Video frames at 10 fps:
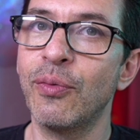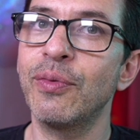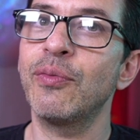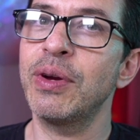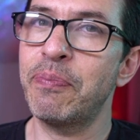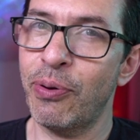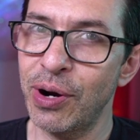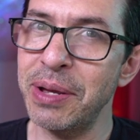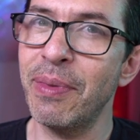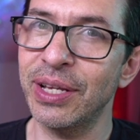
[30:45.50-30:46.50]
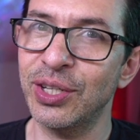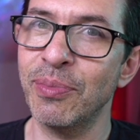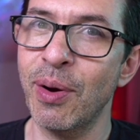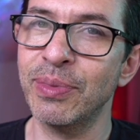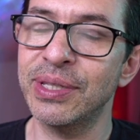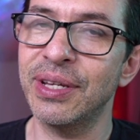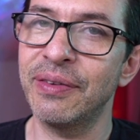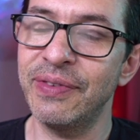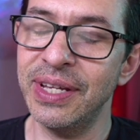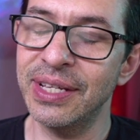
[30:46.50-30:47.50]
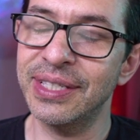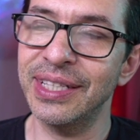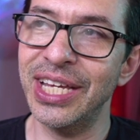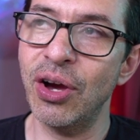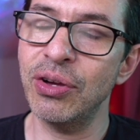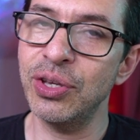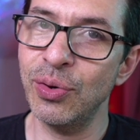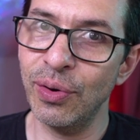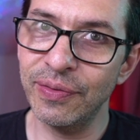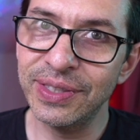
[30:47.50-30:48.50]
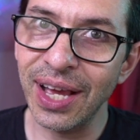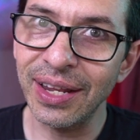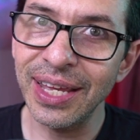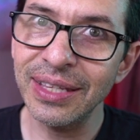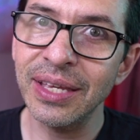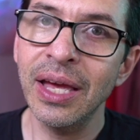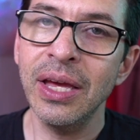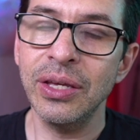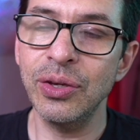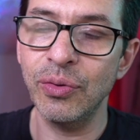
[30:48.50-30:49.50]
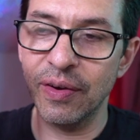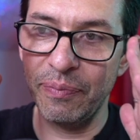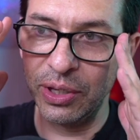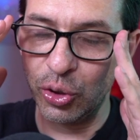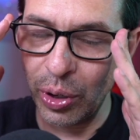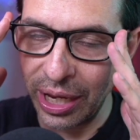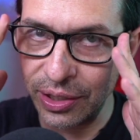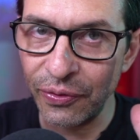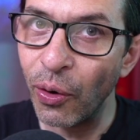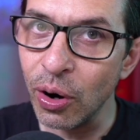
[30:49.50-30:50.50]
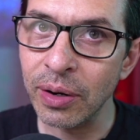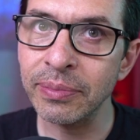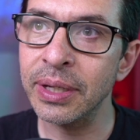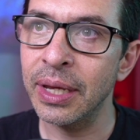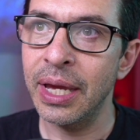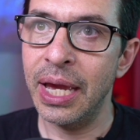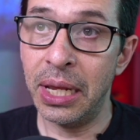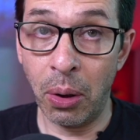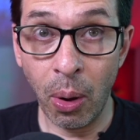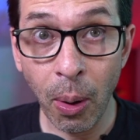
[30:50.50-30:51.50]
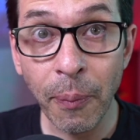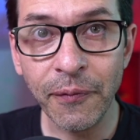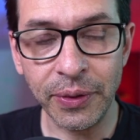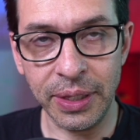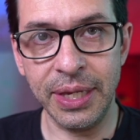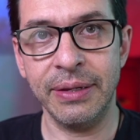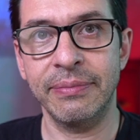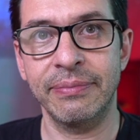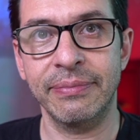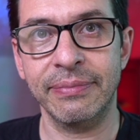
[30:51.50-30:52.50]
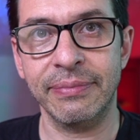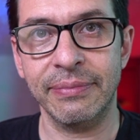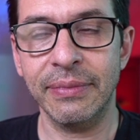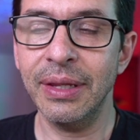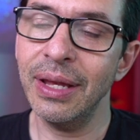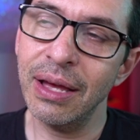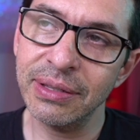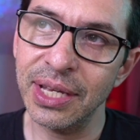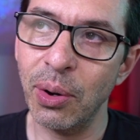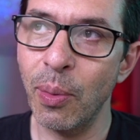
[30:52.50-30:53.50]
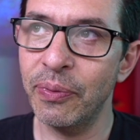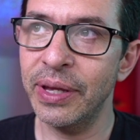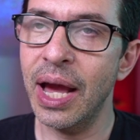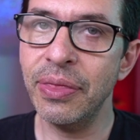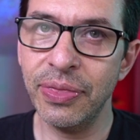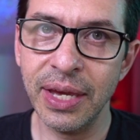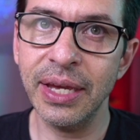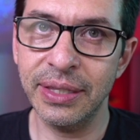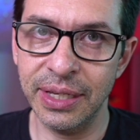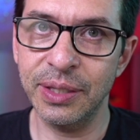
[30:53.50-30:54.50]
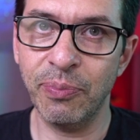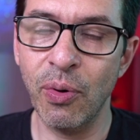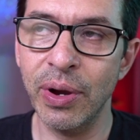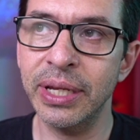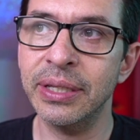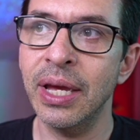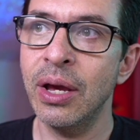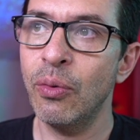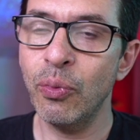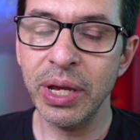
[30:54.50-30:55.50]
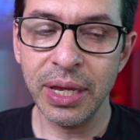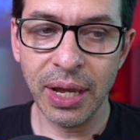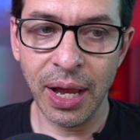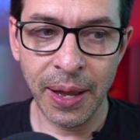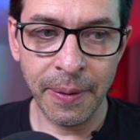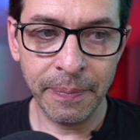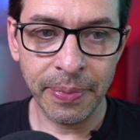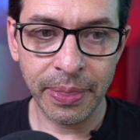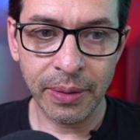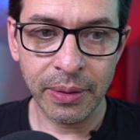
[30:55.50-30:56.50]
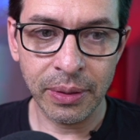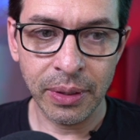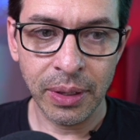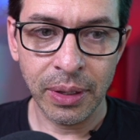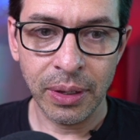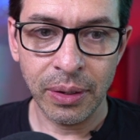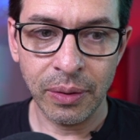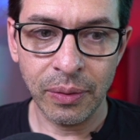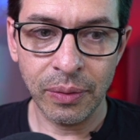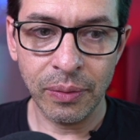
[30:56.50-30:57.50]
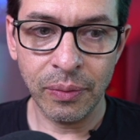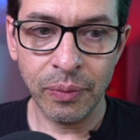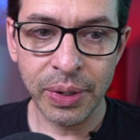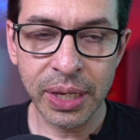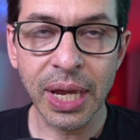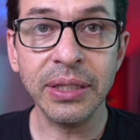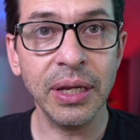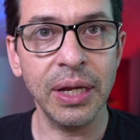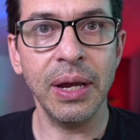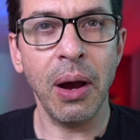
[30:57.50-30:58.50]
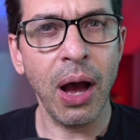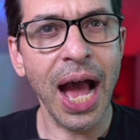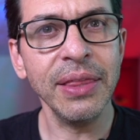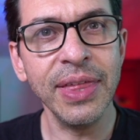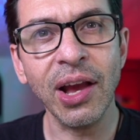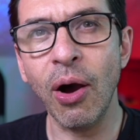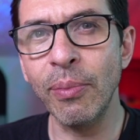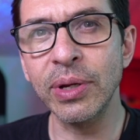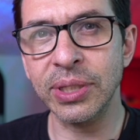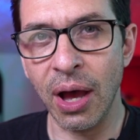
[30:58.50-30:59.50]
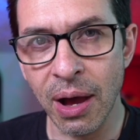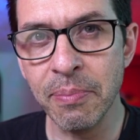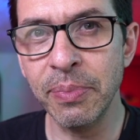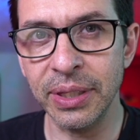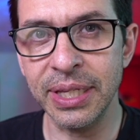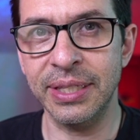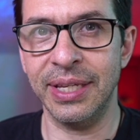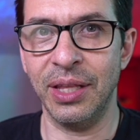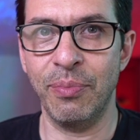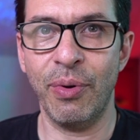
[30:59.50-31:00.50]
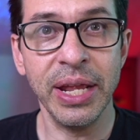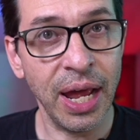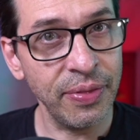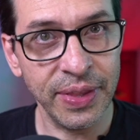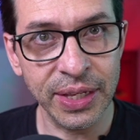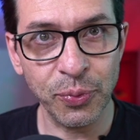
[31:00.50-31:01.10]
we pretty much am almost done. Venus and Leo, you have done it. You have been transformed, and hopefully, I'll say hopefully. I think at this point we um, we get to, I think, almost humbly celebrate on this